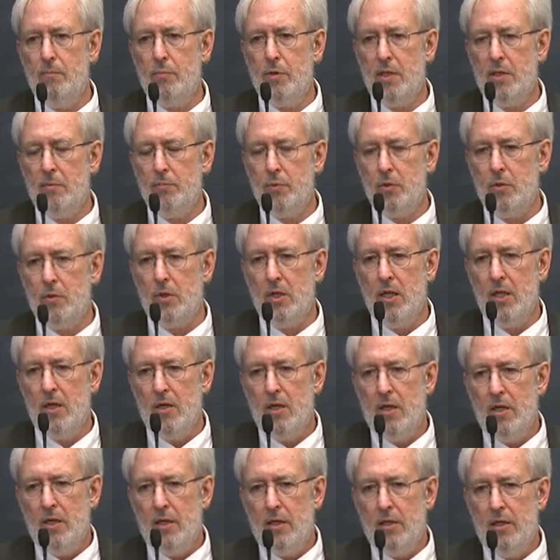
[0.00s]
People
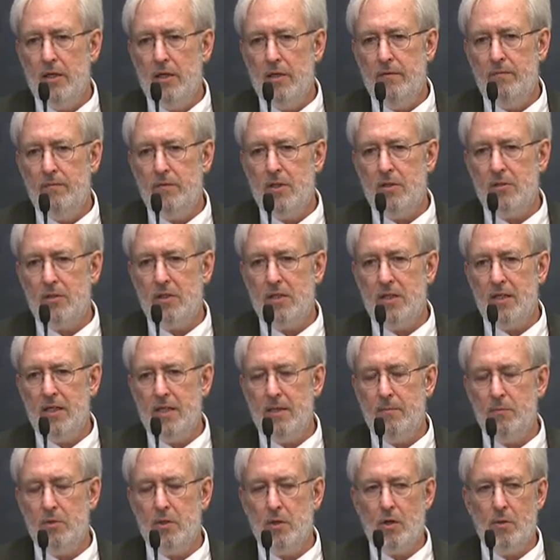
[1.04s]
lived, it seemed,